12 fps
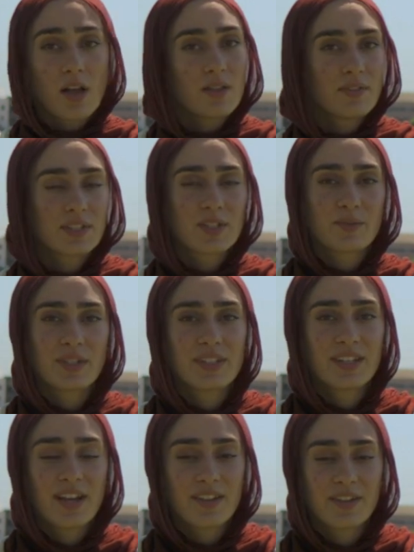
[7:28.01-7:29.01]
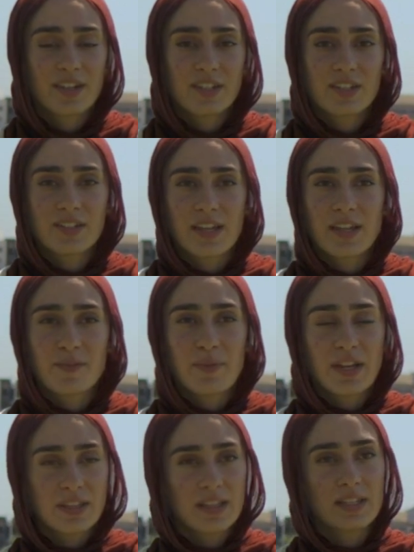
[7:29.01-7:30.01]
all of us can work together to
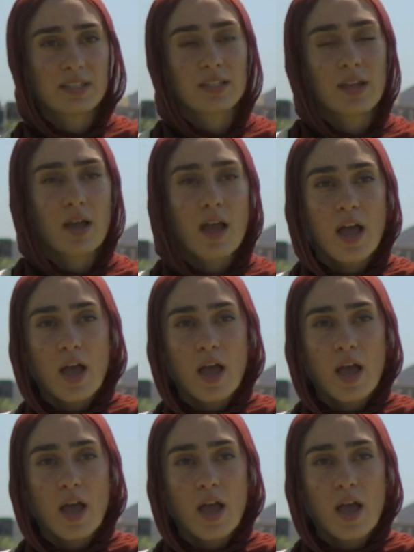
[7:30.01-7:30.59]
like make this